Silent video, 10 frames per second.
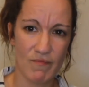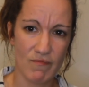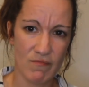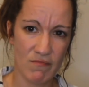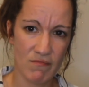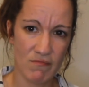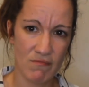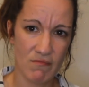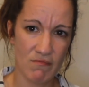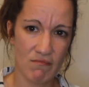
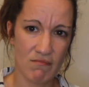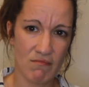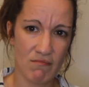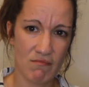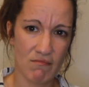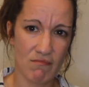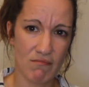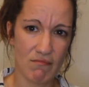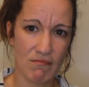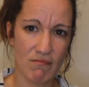
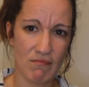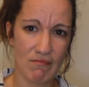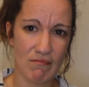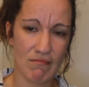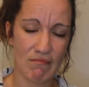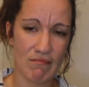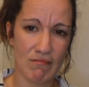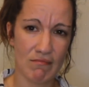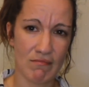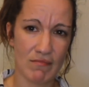
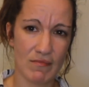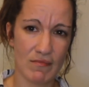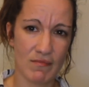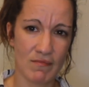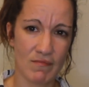Nothing is said.